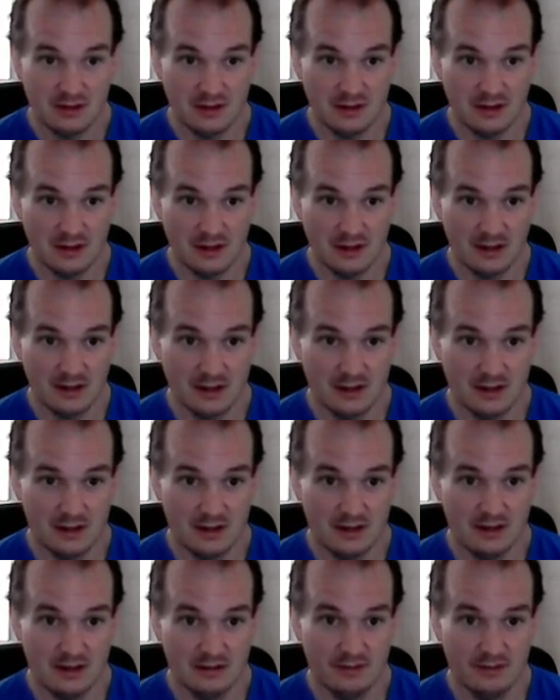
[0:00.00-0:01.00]

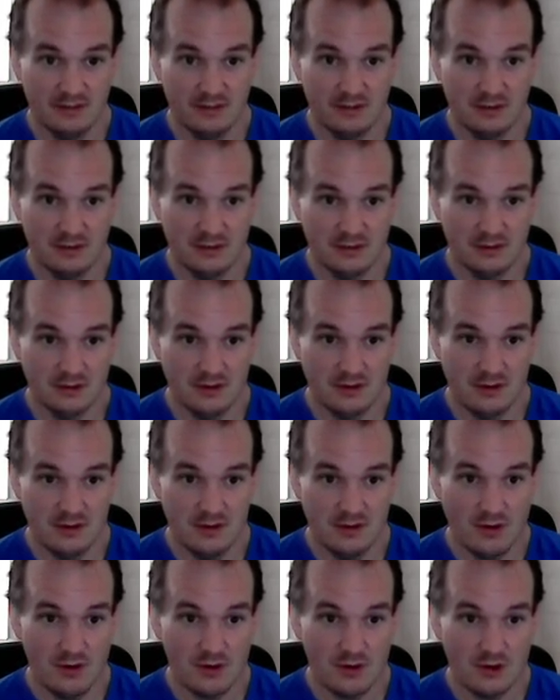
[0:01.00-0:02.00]
And
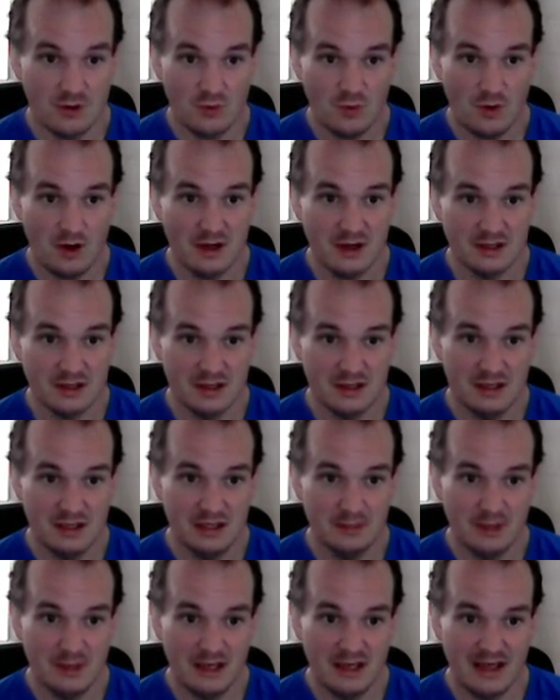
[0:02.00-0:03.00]
not quite. A little
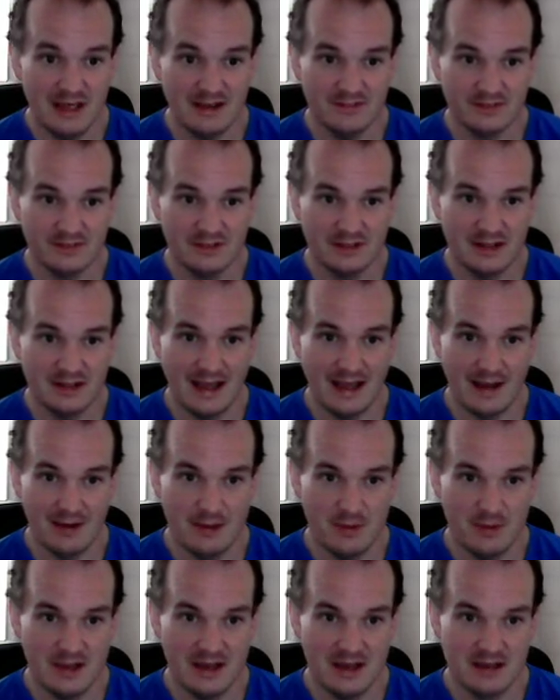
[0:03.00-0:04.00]
bit left. Now, can
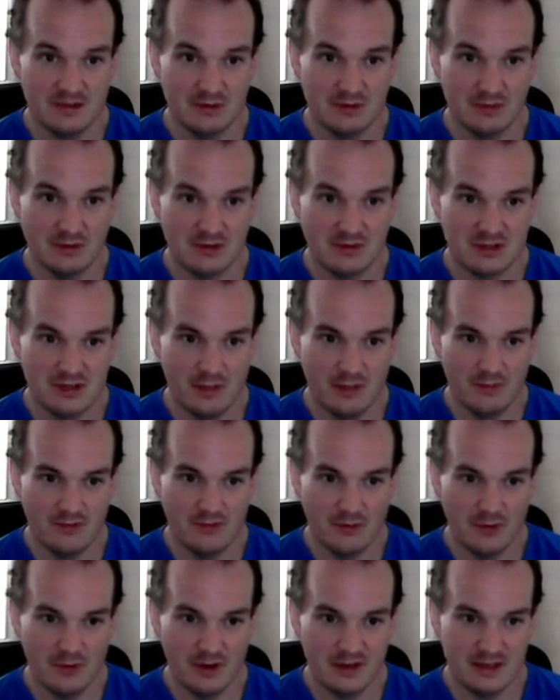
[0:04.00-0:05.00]
we get it to a Rock Slide
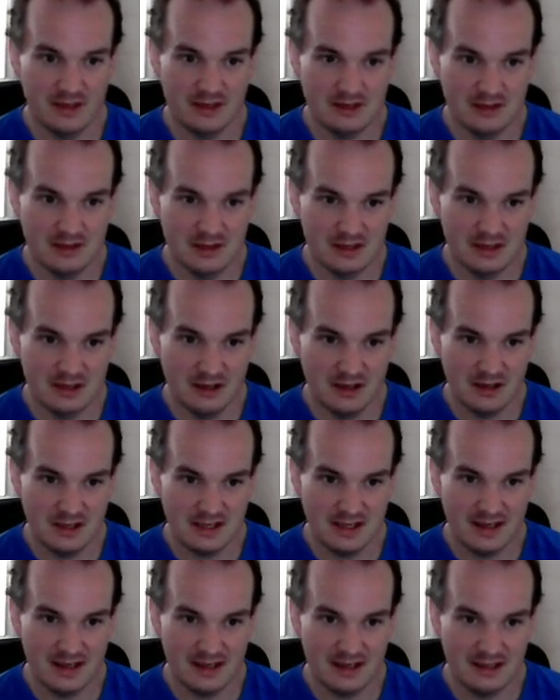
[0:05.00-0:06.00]
before it gets to the Sky
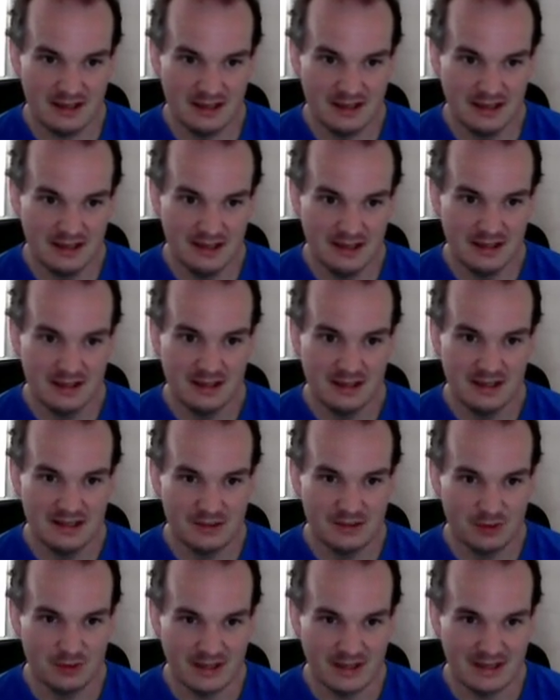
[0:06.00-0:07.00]
Attack?
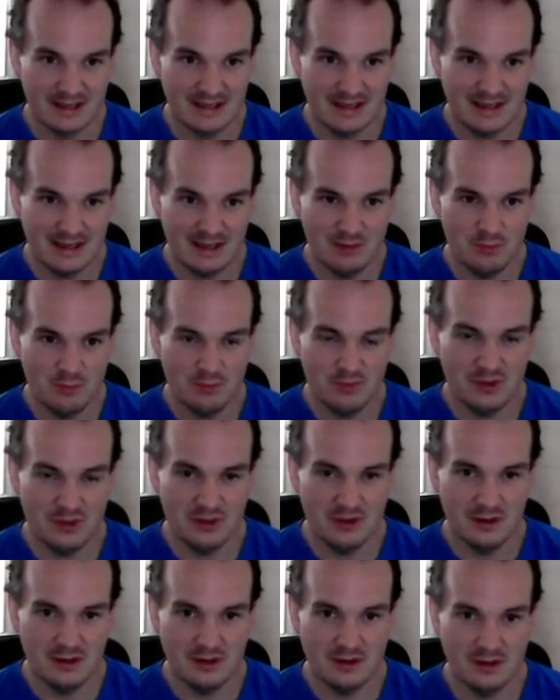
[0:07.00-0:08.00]
We can, but
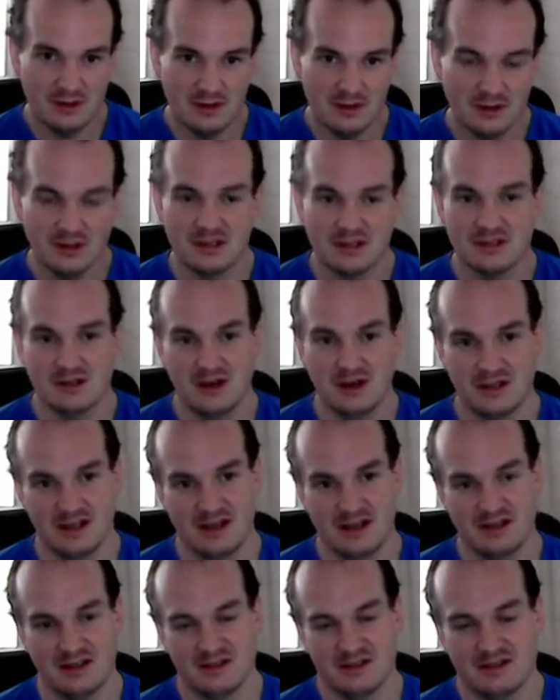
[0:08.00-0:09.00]
Sky
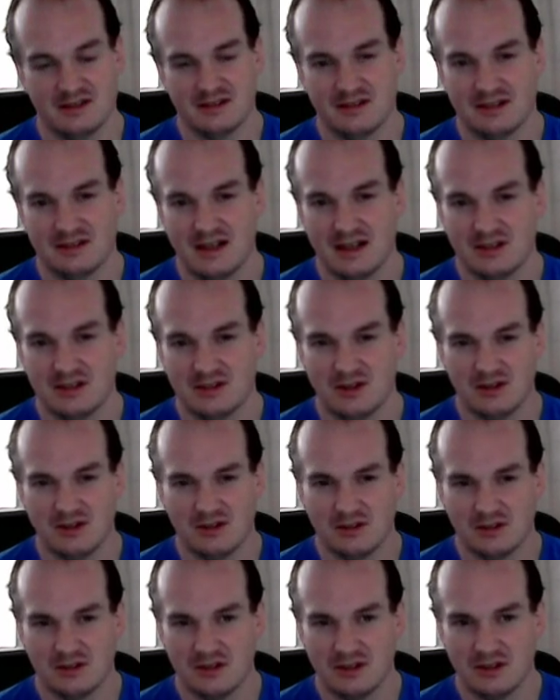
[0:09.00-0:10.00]
Attack us. That's not
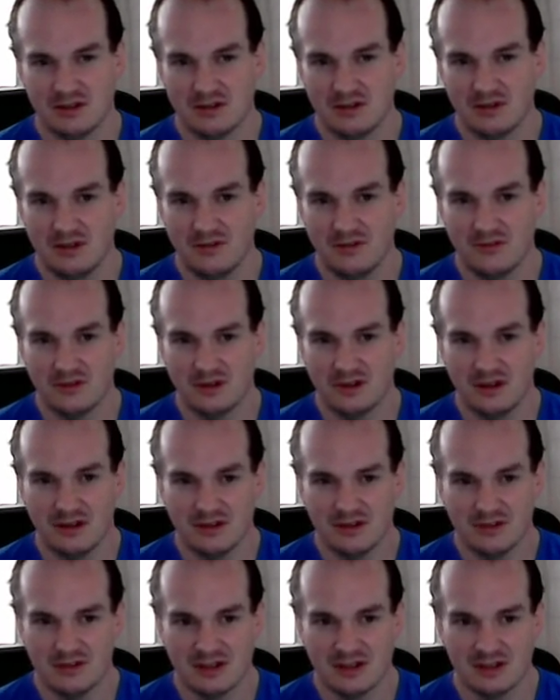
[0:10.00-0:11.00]
looking so good for
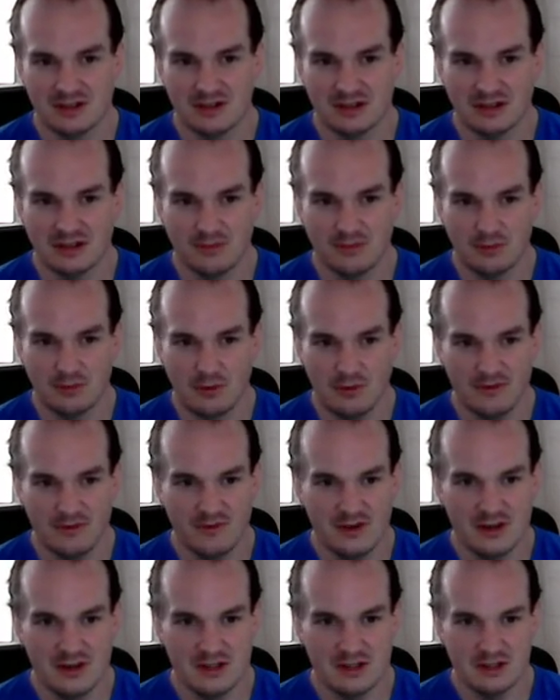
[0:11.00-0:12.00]
us. That's going to probably
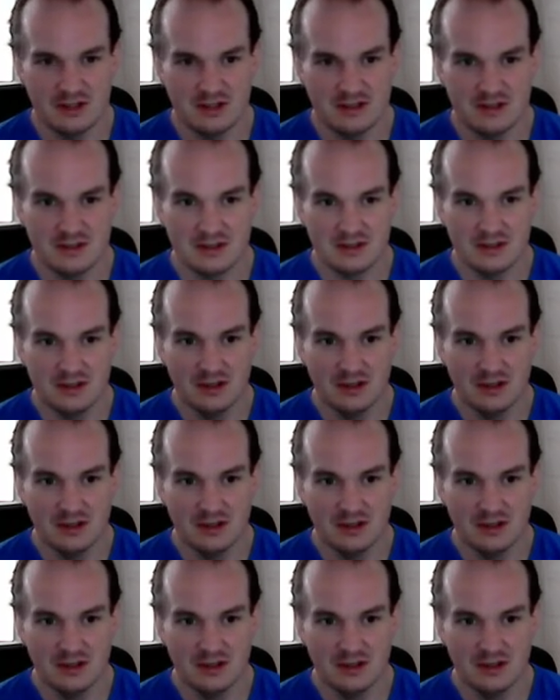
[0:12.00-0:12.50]
finish us.